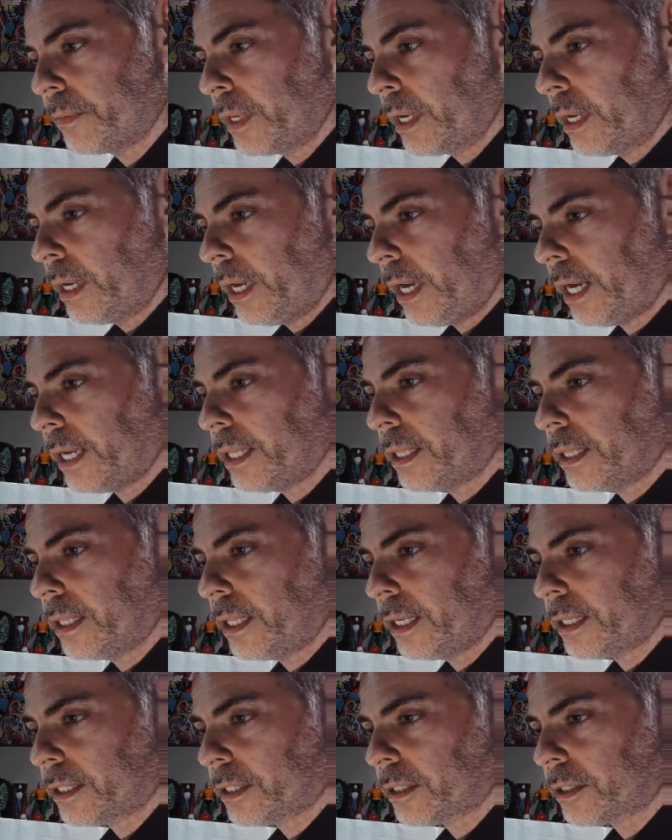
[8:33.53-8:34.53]
And
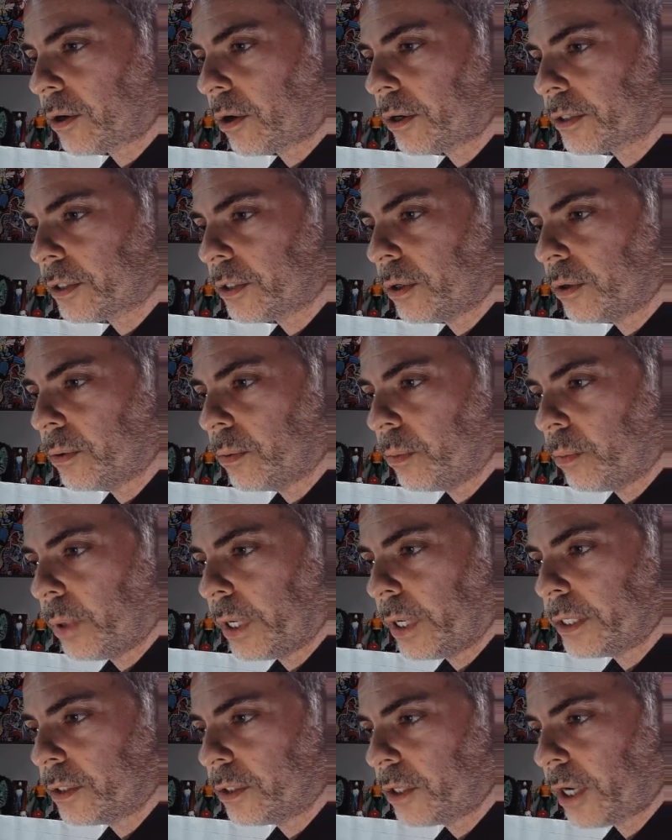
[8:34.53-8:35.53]
this is also
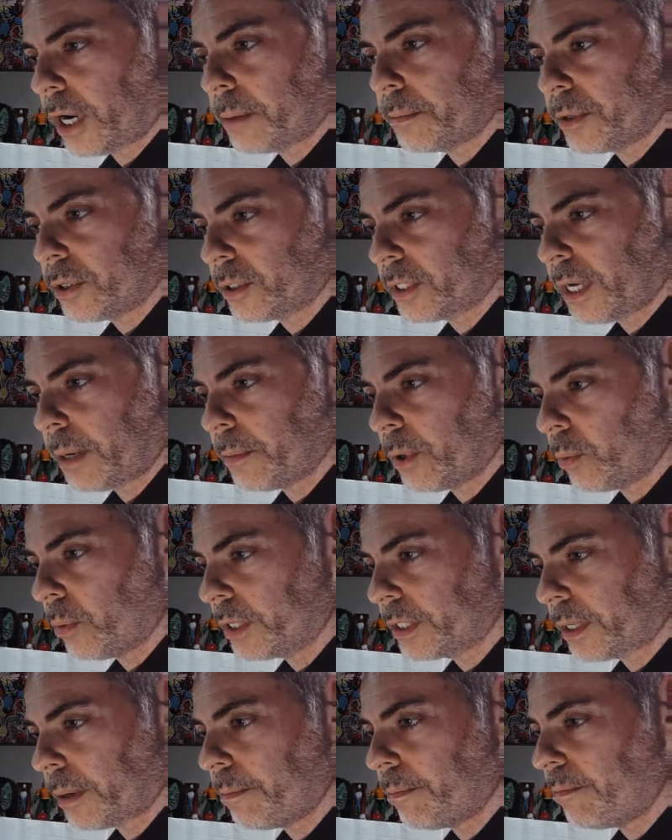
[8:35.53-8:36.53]
what John Buscema
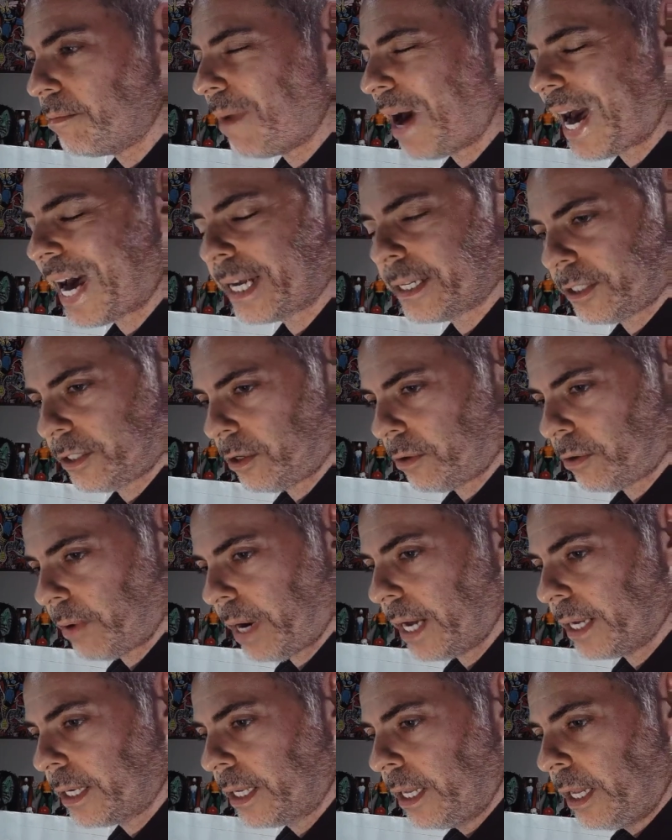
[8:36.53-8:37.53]
was a master
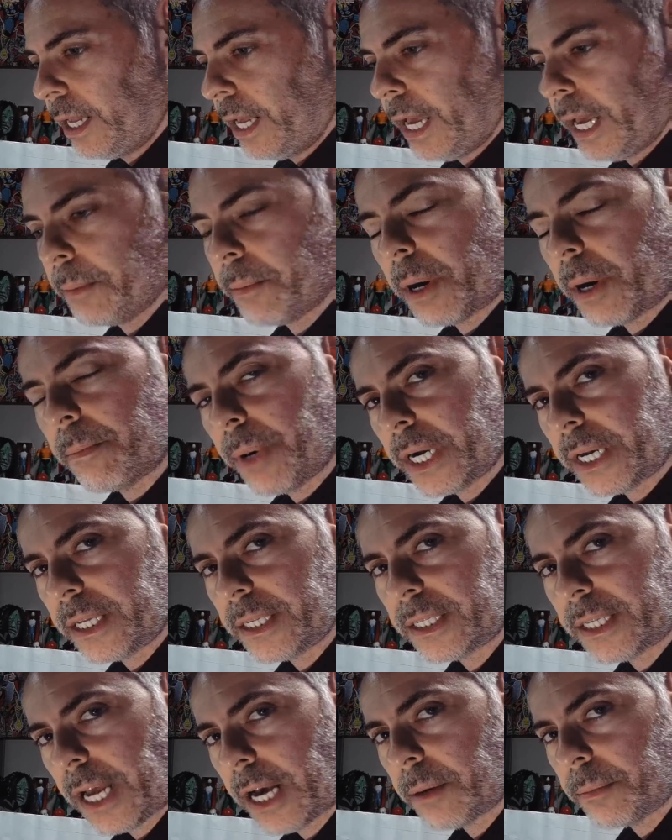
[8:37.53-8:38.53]
at, and my buddy
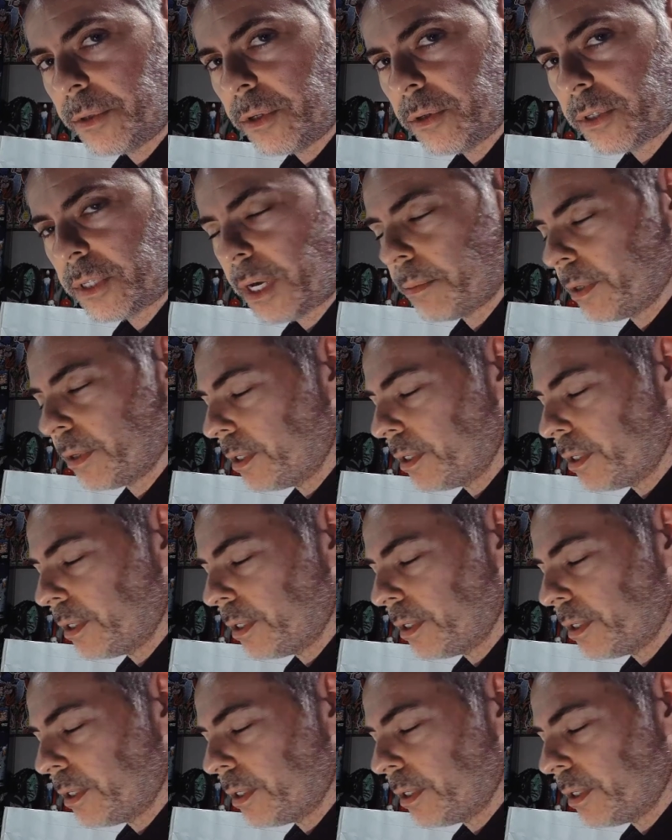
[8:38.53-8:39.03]
Sal Buscema.